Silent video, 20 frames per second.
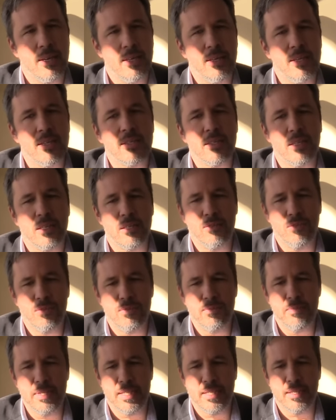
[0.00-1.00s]
Yes, I
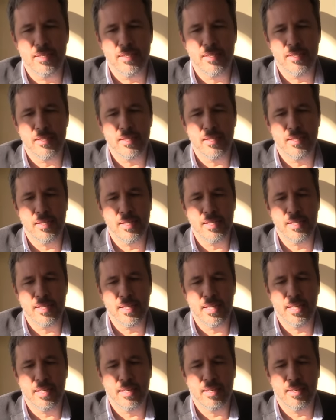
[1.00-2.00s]
do because uh, it's
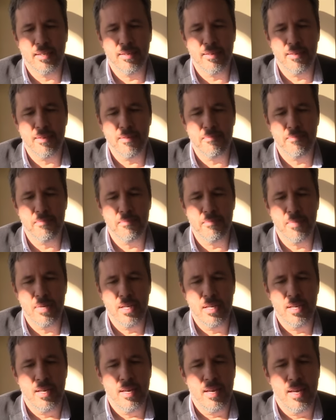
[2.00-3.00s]
like um,
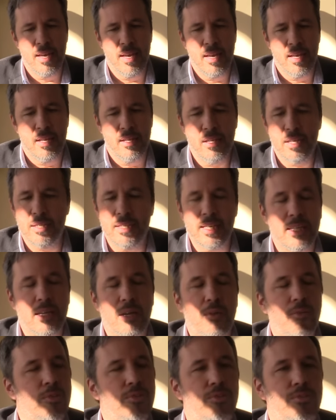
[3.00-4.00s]
not that I
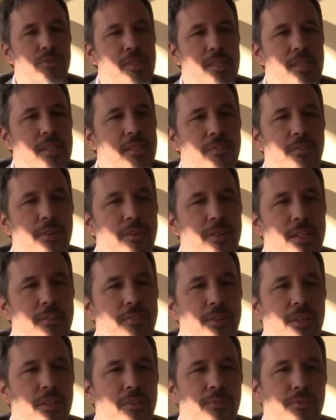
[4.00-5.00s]
want to see. It's very
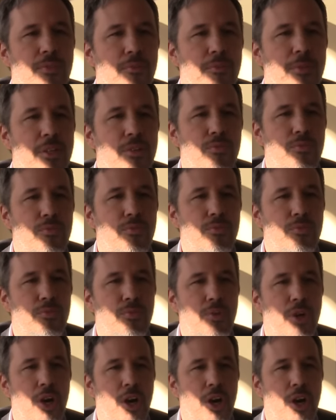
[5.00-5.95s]
difficult for me to to